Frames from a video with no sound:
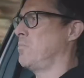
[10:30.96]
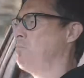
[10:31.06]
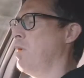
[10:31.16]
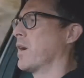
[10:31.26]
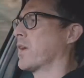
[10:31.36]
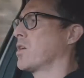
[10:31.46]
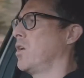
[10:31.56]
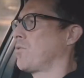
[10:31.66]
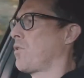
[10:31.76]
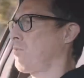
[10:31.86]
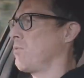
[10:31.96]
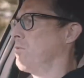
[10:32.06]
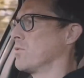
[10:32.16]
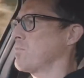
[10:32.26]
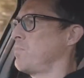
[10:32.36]
and my God, the
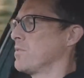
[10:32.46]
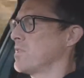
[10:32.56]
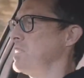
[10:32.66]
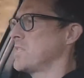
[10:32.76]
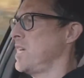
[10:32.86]
throttle response is